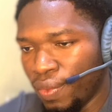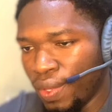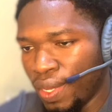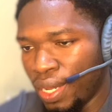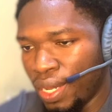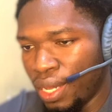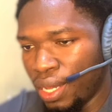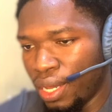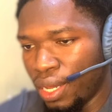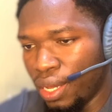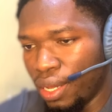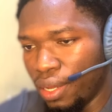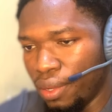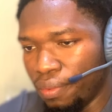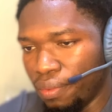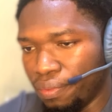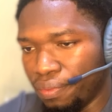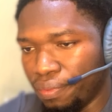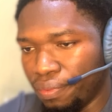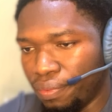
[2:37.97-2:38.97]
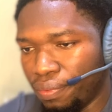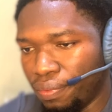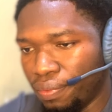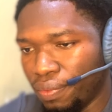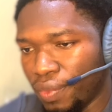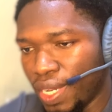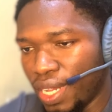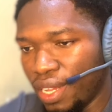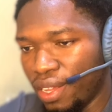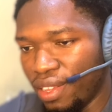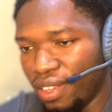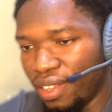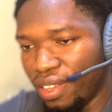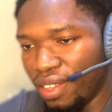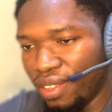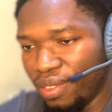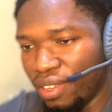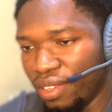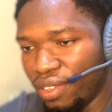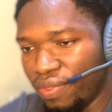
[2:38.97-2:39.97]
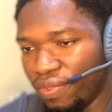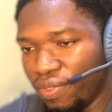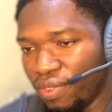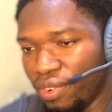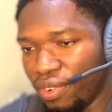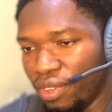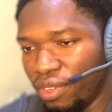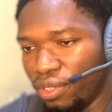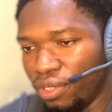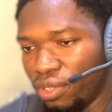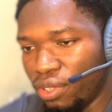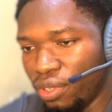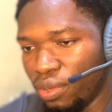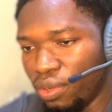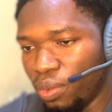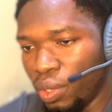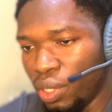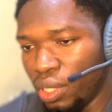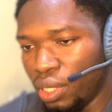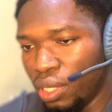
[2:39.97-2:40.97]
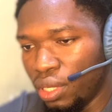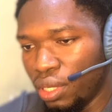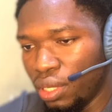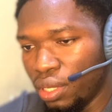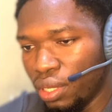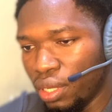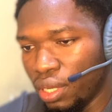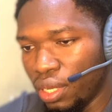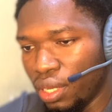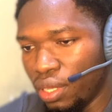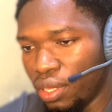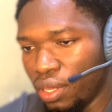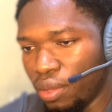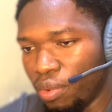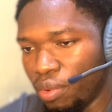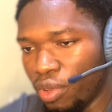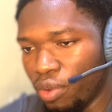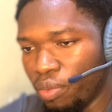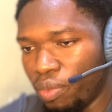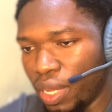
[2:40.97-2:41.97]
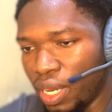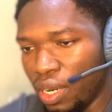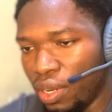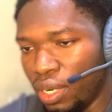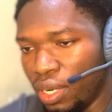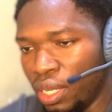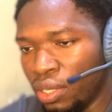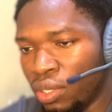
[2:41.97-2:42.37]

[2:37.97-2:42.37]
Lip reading: yeah, just following through with GitHub Copilot there.